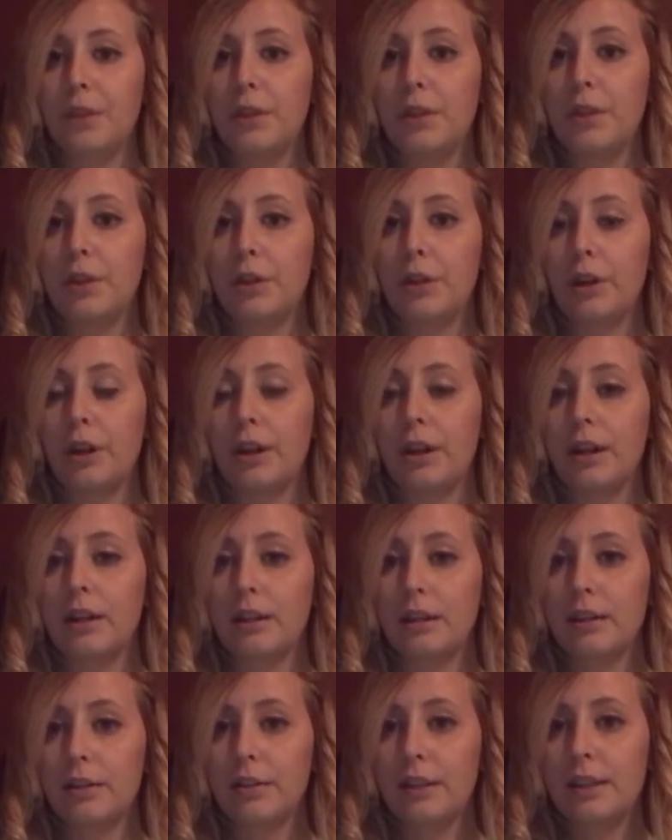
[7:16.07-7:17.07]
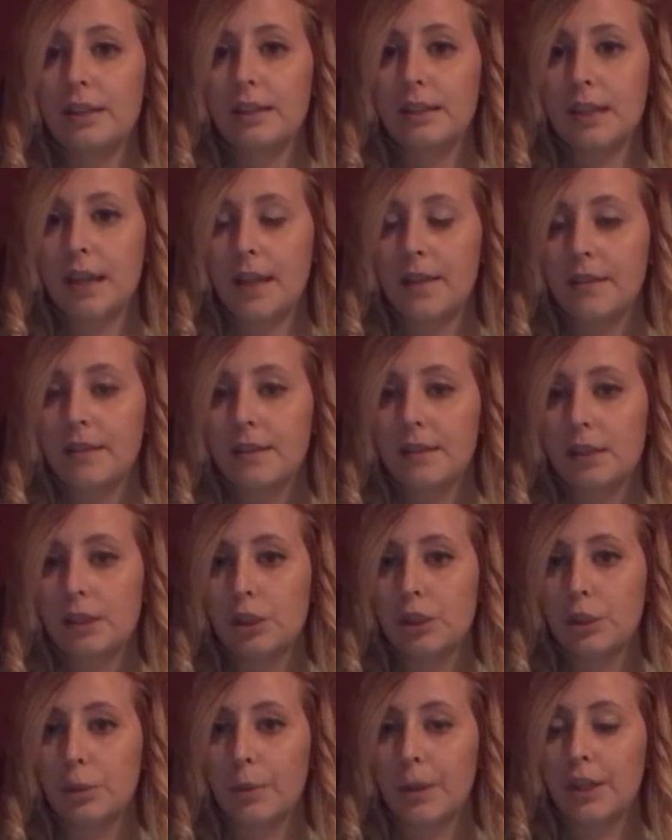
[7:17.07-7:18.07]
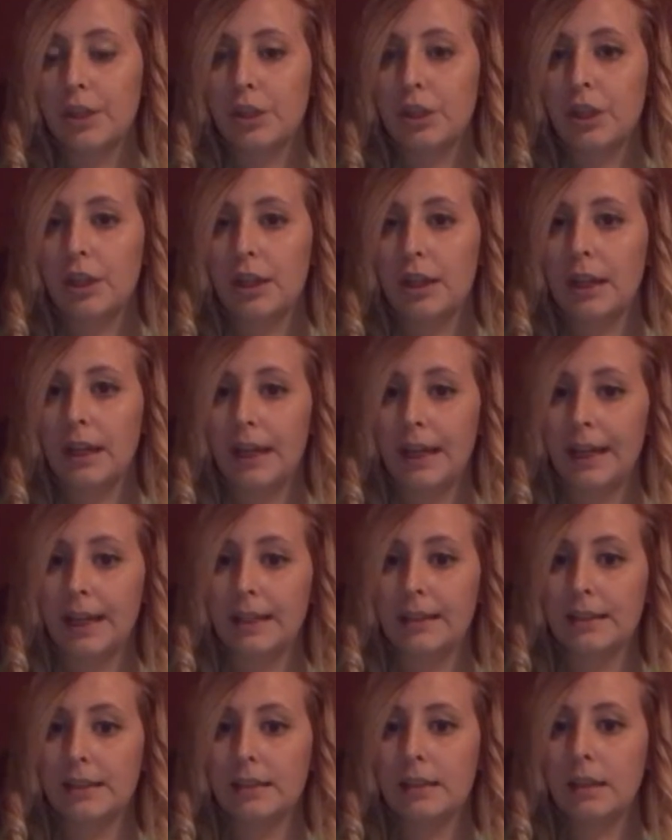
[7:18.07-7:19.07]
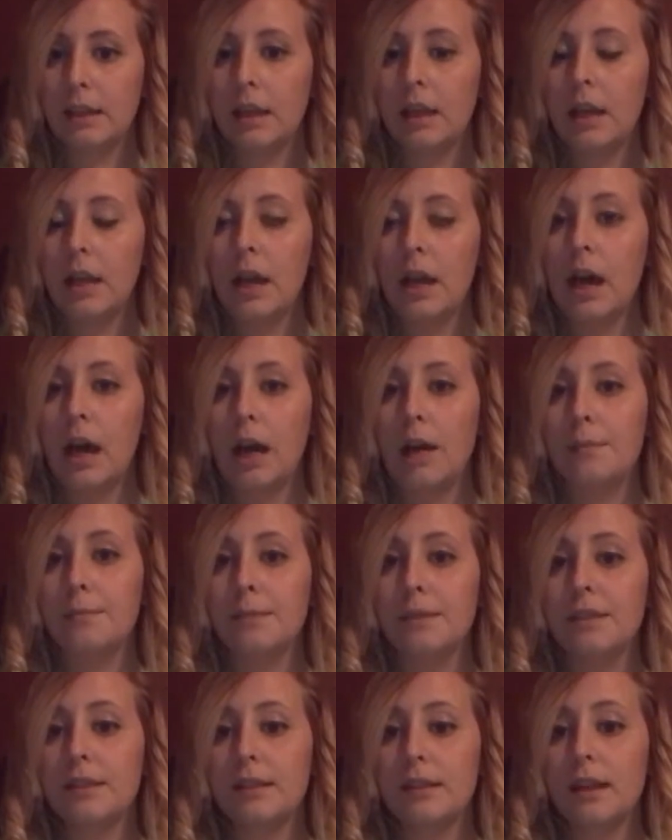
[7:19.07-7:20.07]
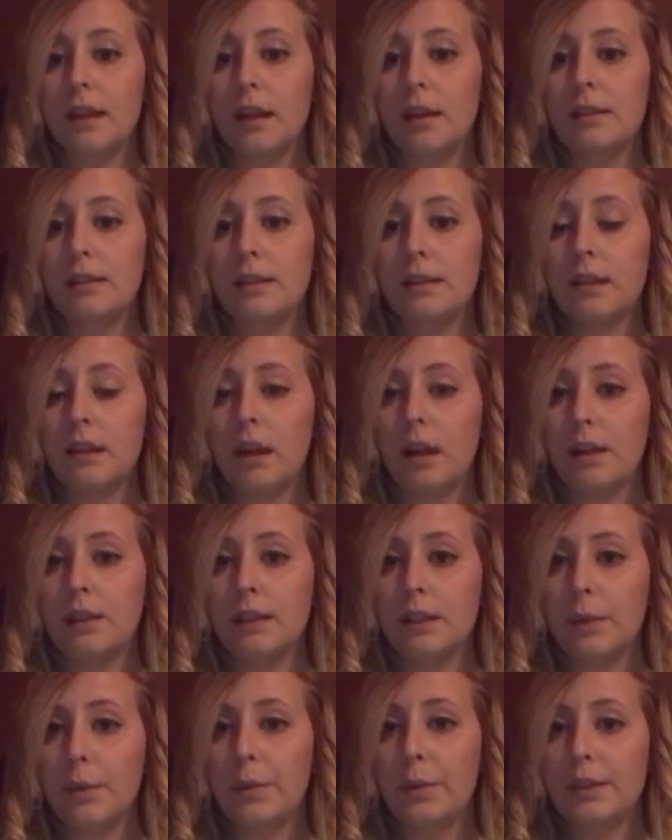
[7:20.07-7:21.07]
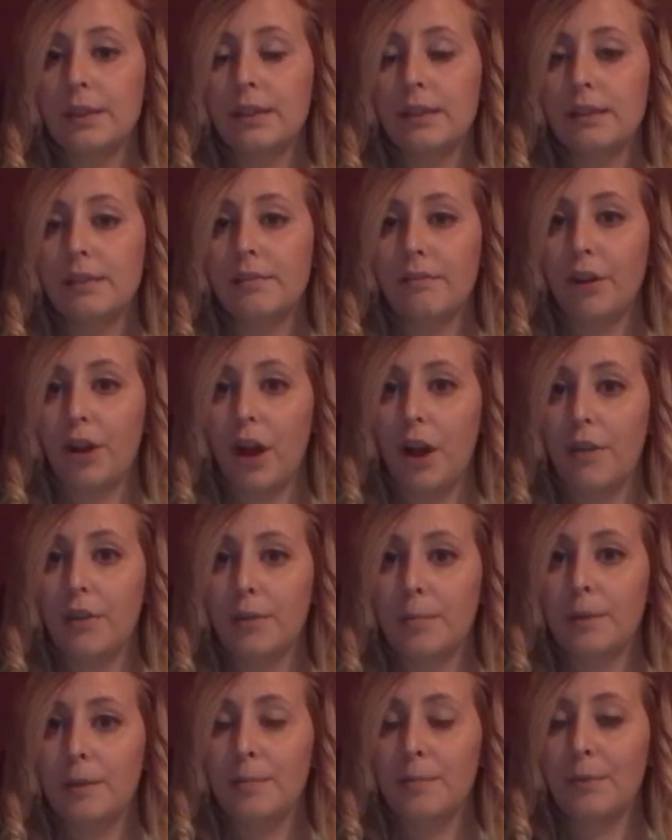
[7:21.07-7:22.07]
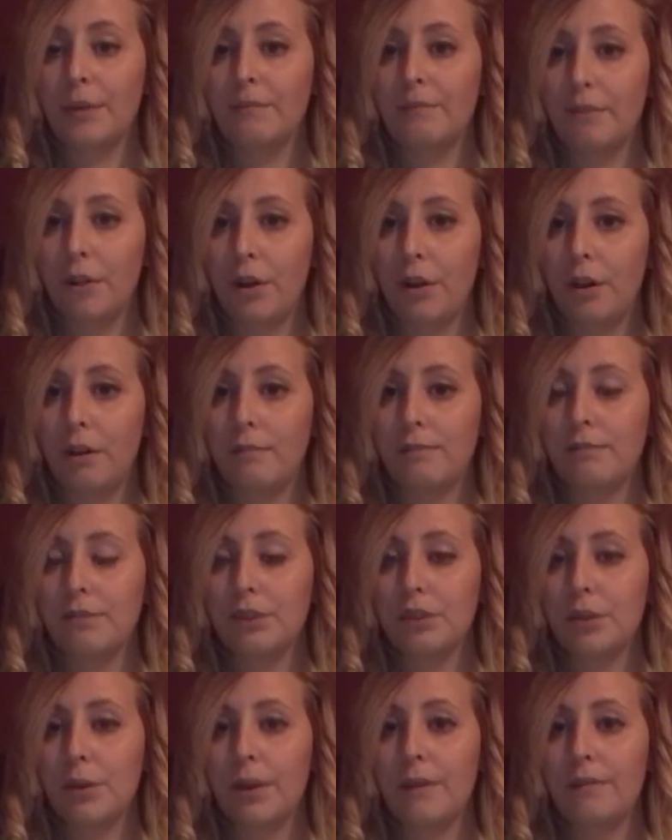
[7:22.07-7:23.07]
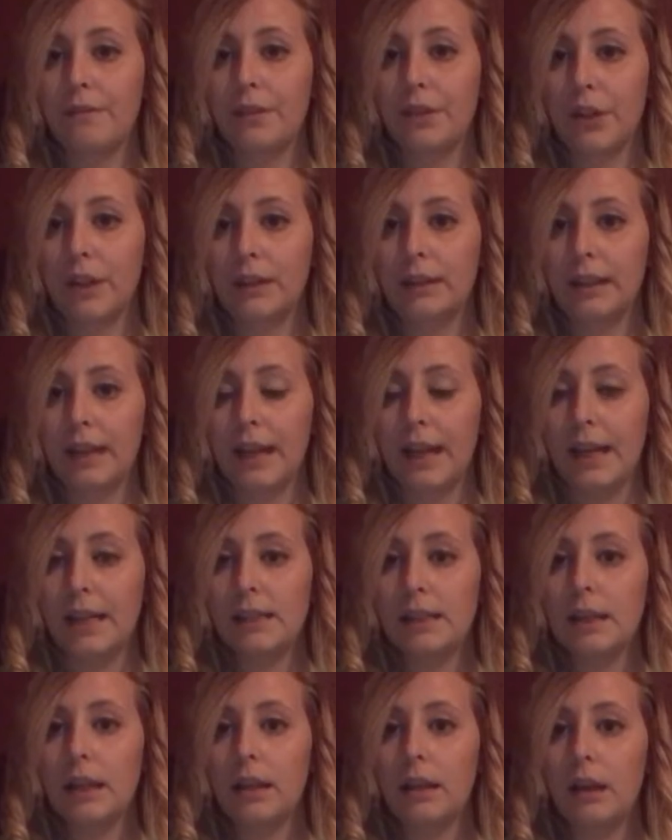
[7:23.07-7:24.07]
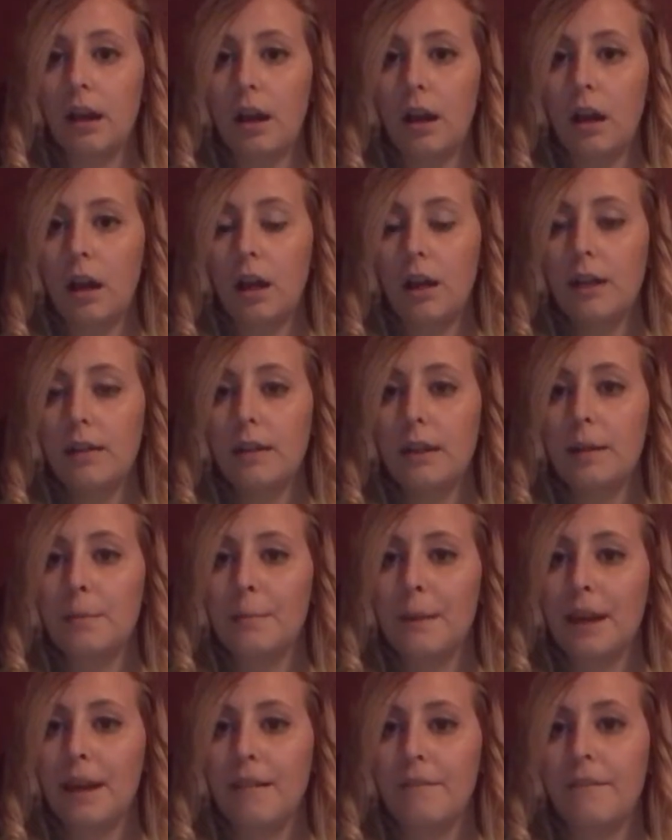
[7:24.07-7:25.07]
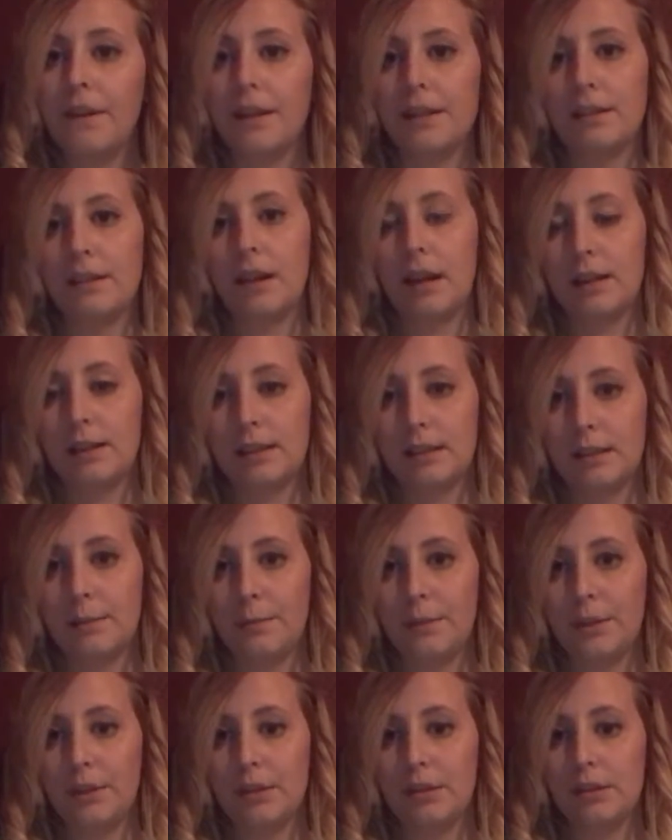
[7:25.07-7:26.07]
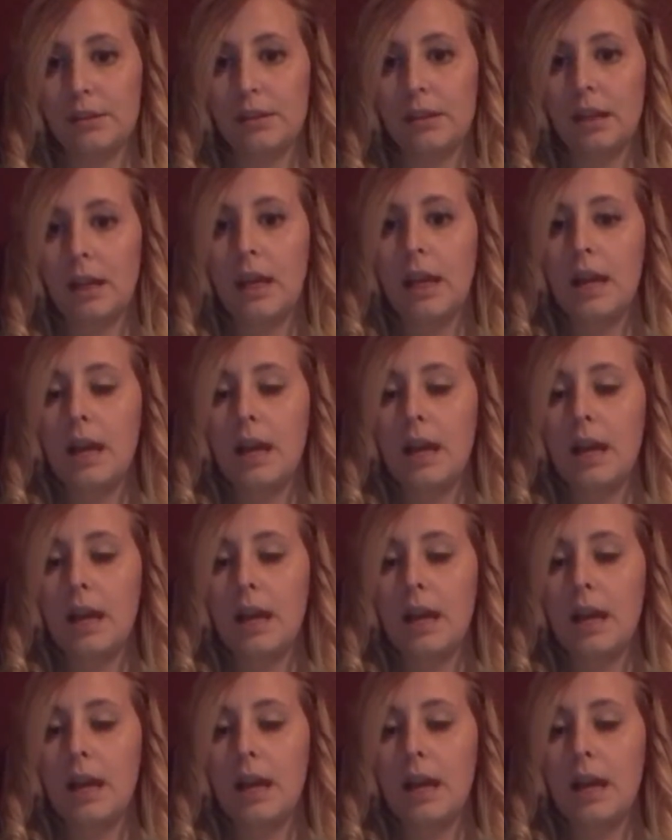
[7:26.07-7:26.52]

You're going to clearly state the situation at hand, discuss the consequences for other people involved. So if they're late a lot, it may affect customers.